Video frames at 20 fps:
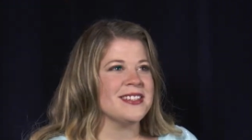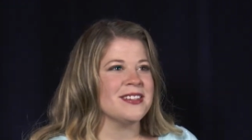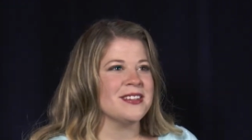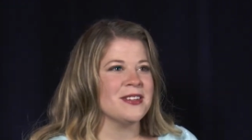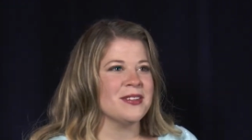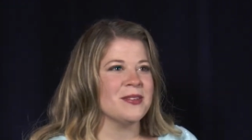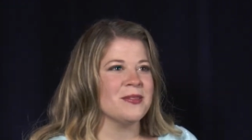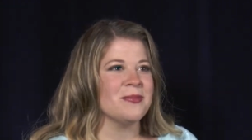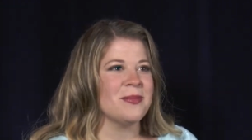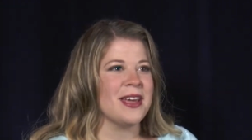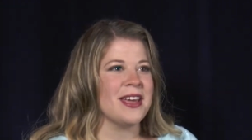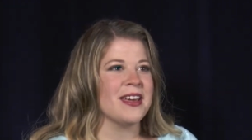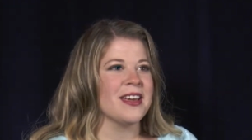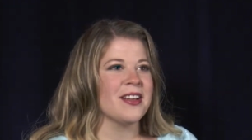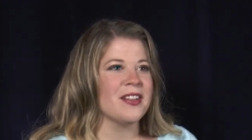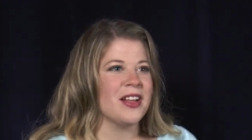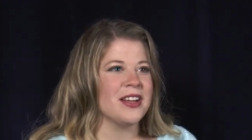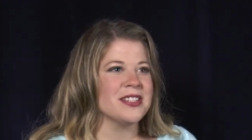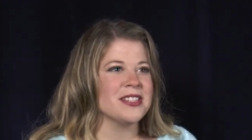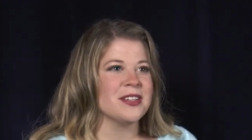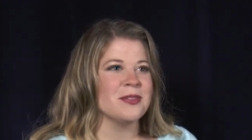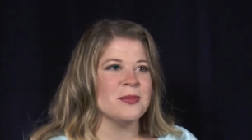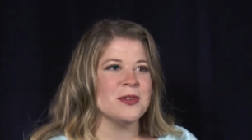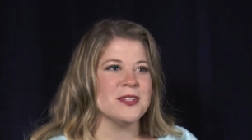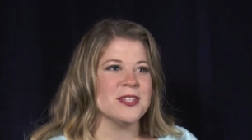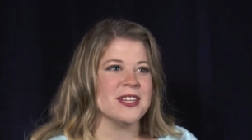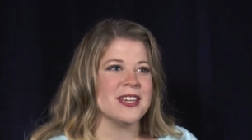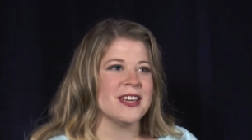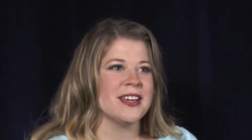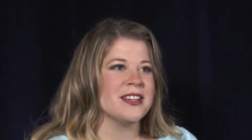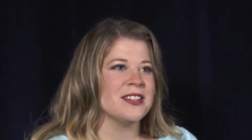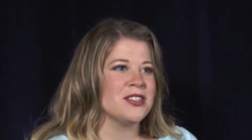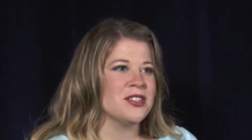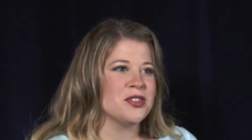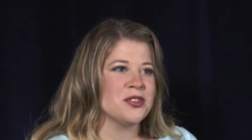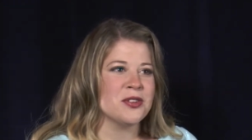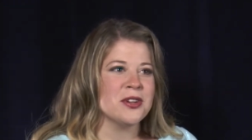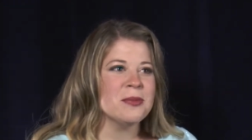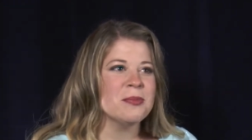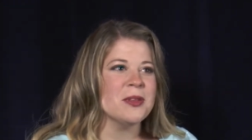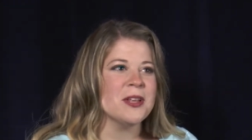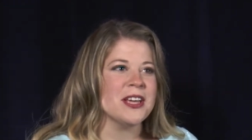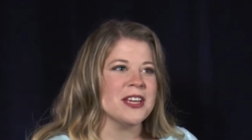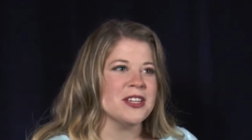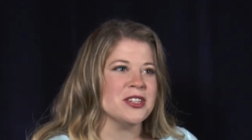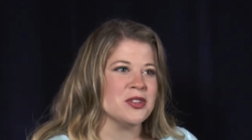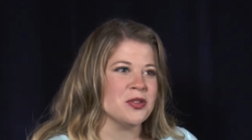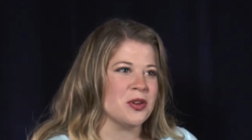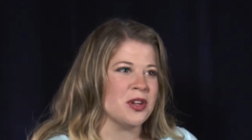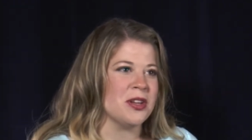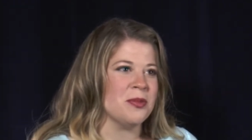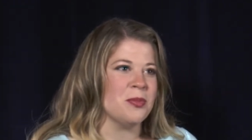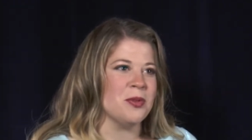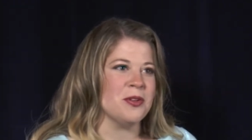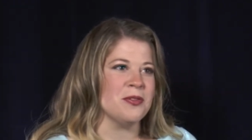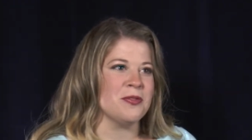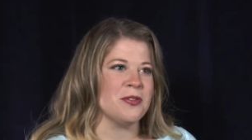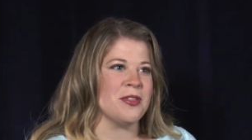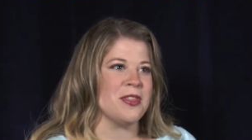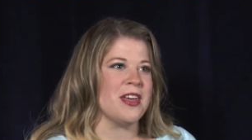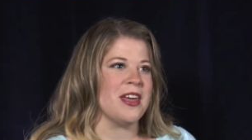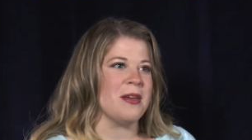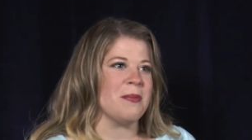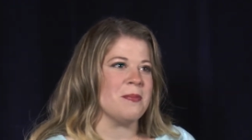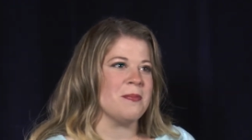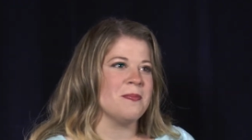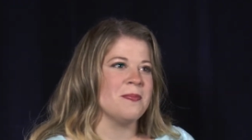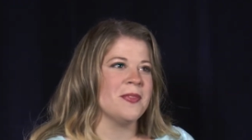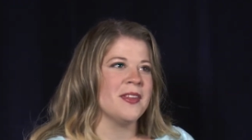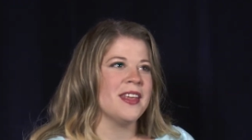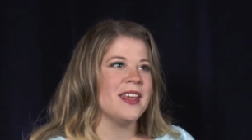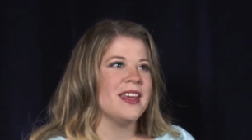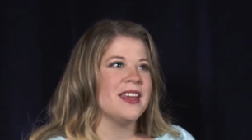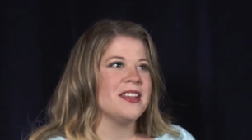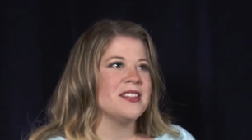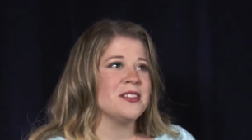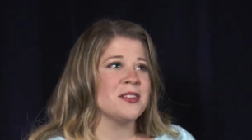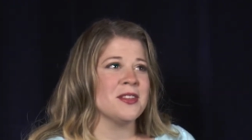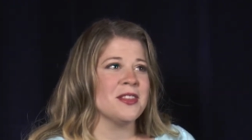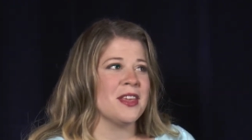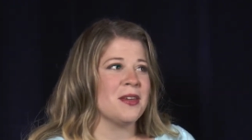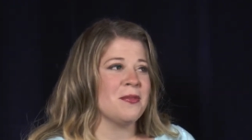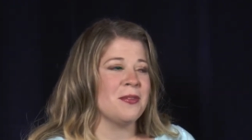to make classical music extremely enjoyable for them, so they